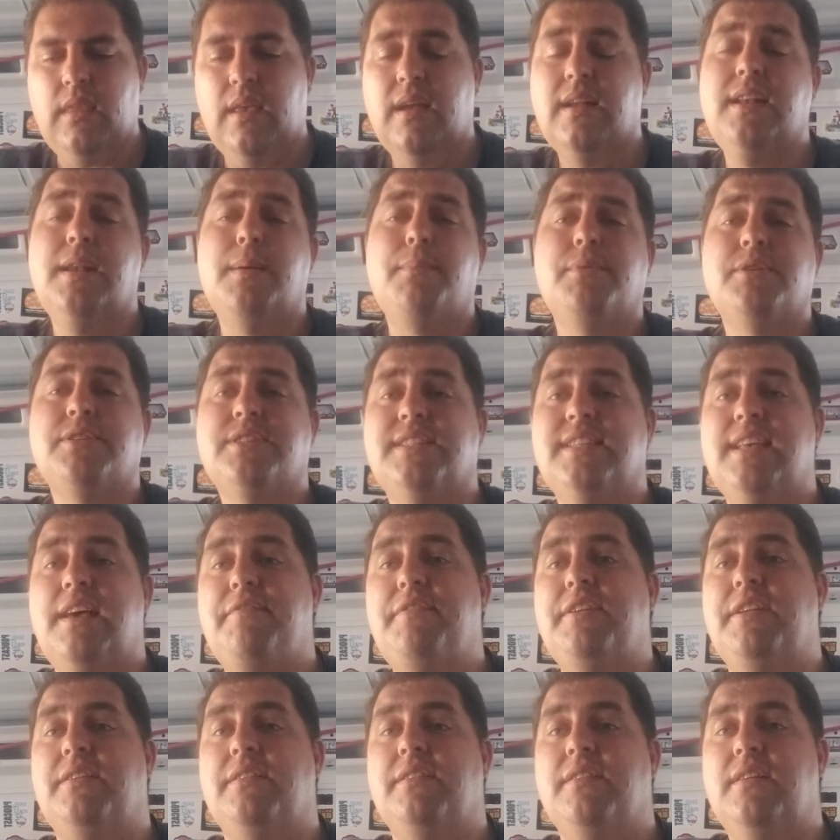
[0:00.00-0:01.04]
Number
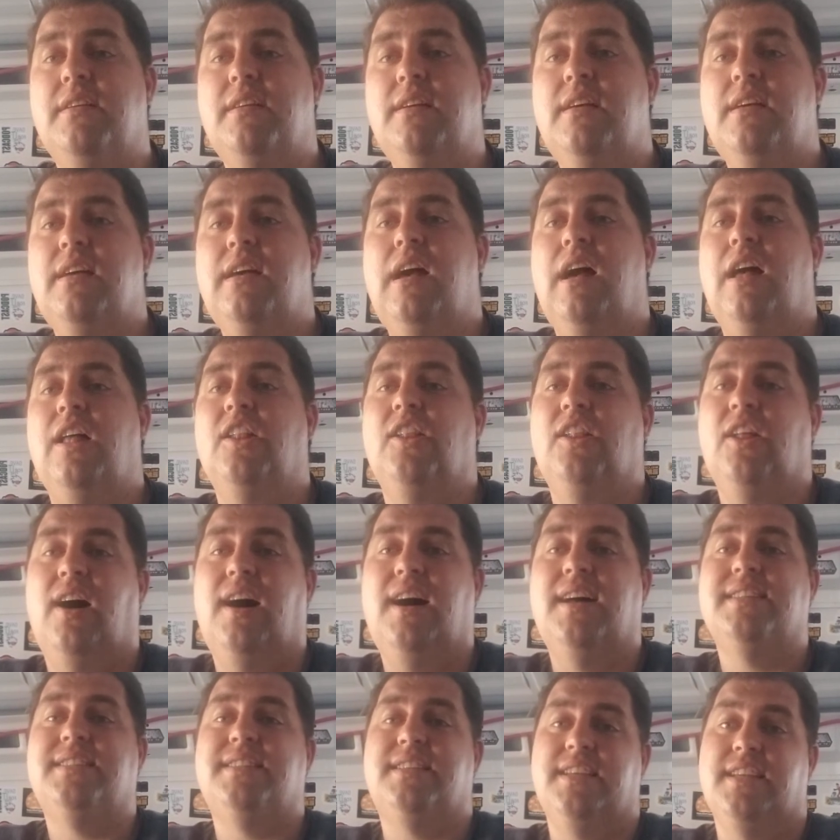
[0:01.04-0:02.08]
seven,
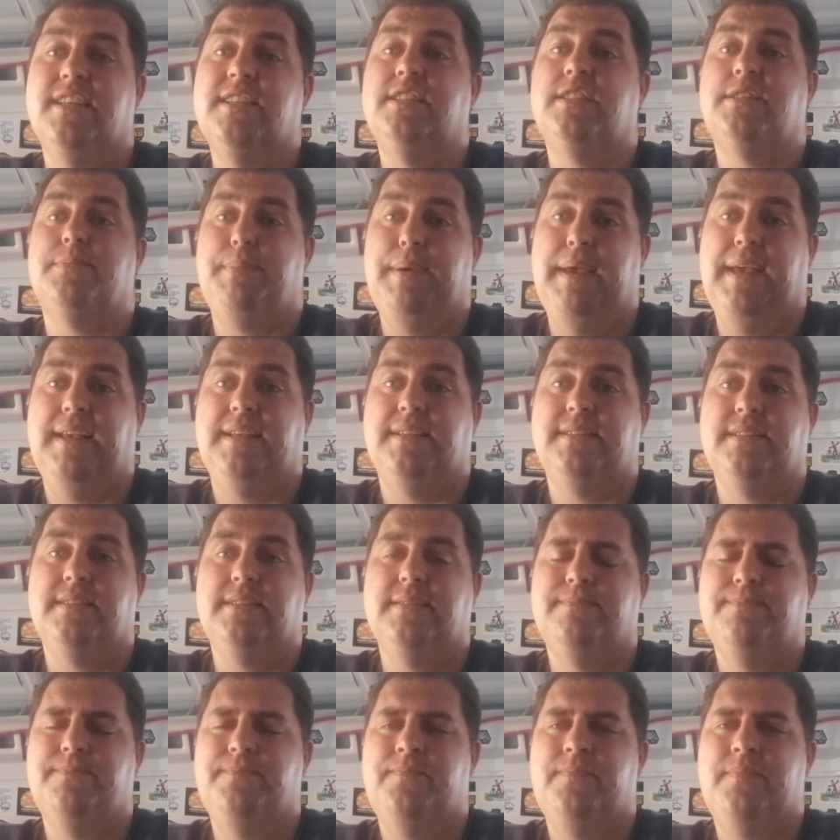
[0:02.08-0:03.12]
Lost in Space.
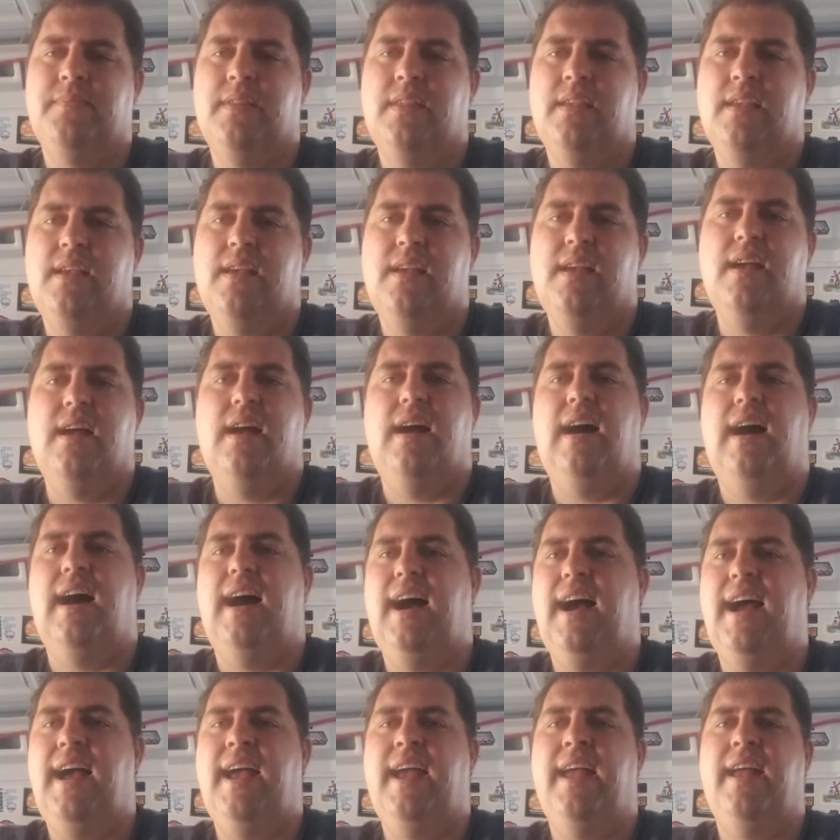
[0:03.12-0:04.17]

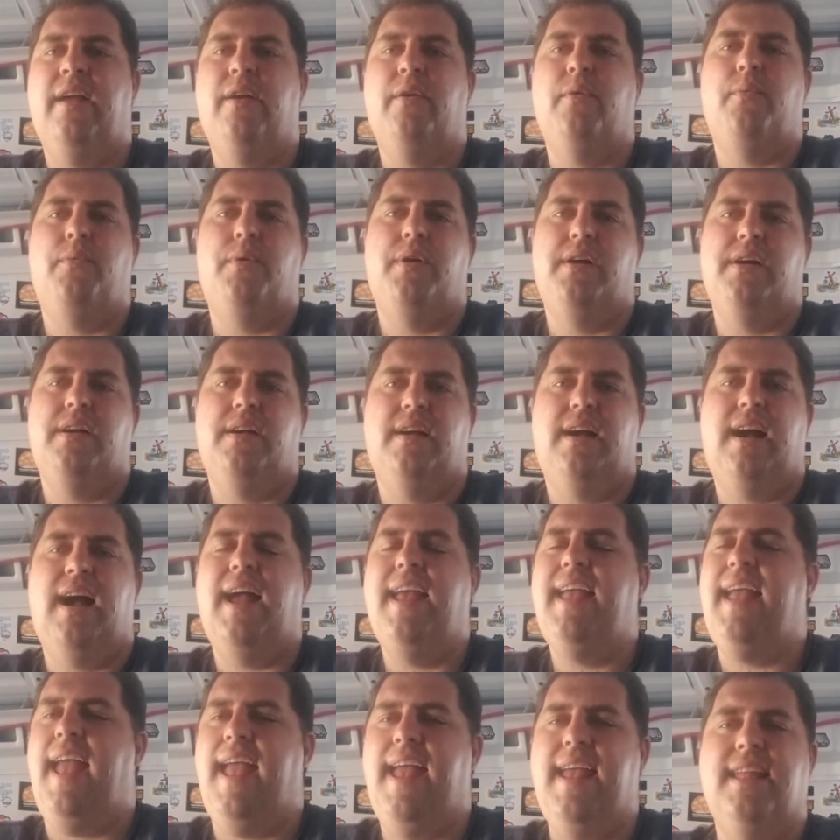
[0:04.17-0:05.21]
I wa-
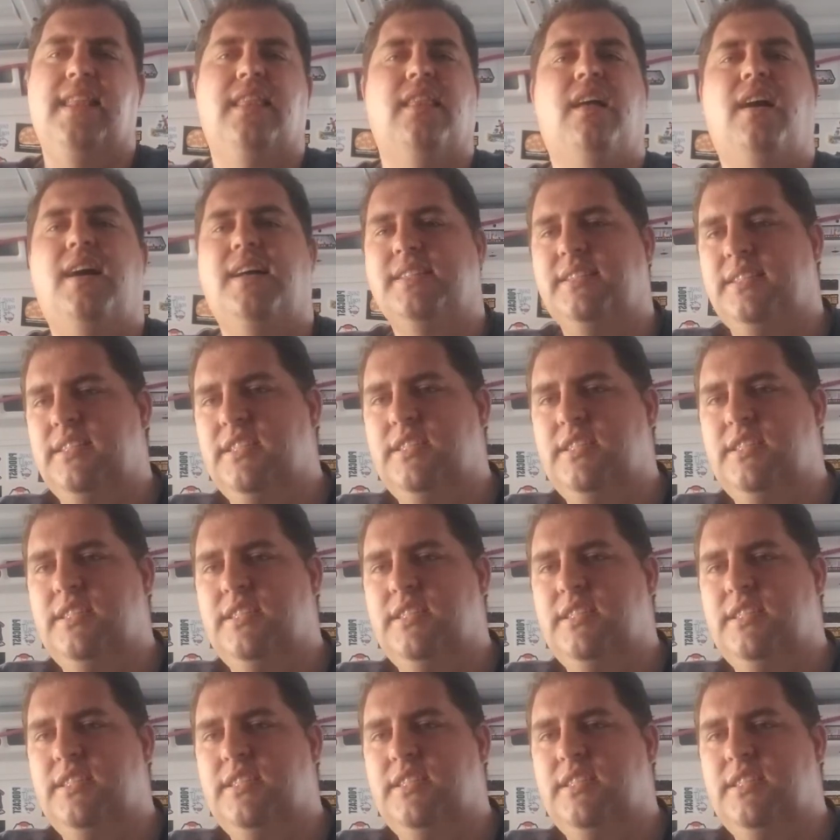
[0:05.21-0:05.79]
I ate Lost in